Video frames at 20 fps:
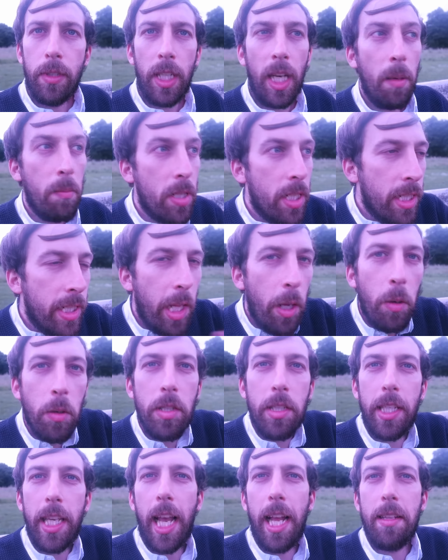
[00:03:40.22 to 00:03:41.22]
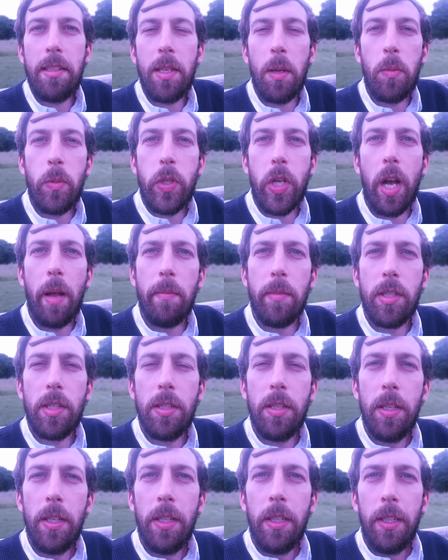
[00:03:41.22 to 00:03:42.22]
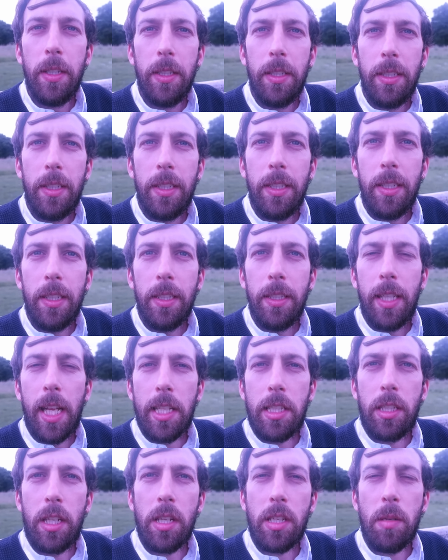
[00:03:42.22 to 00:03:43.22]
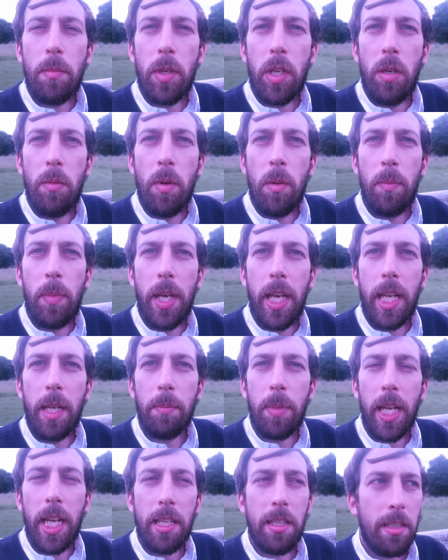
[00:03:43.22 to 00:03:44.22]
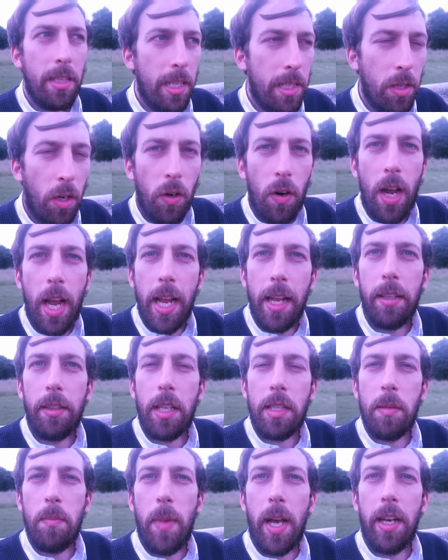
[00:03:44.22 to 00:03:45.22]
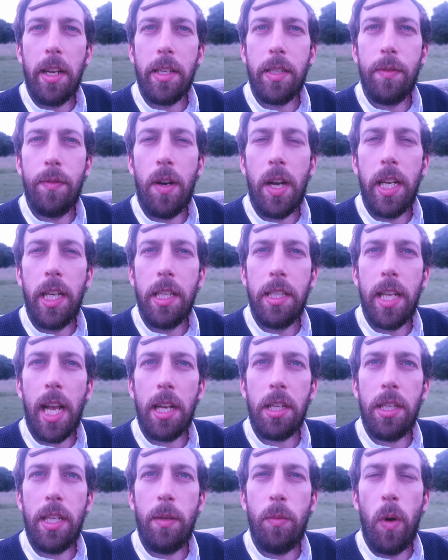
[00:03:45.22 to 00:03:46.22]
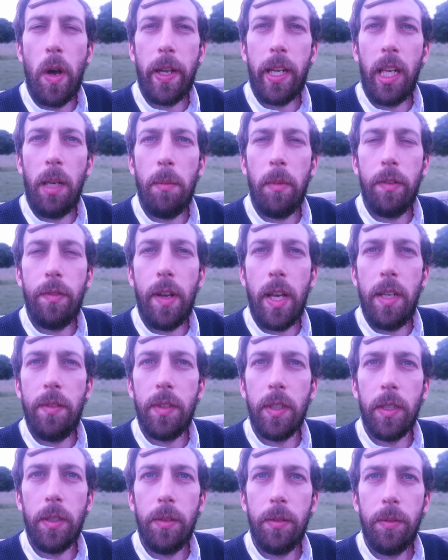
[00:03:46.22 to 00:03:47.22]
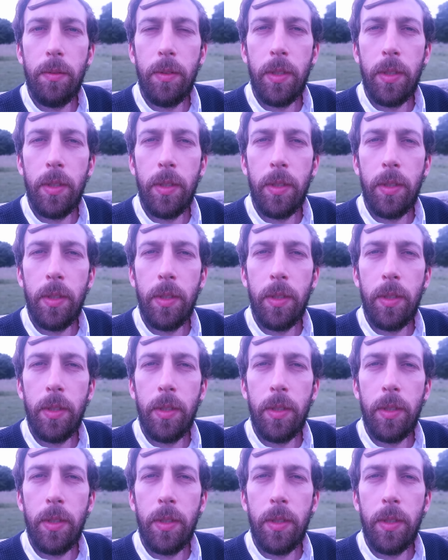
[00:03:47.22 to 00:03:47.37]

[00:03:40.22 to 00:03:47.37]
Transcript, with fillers: And I'm still scared sometimes. That's because I'm a human being, but it's, it's all right, it doesn't matter, it's fine. It's actually working in my favor.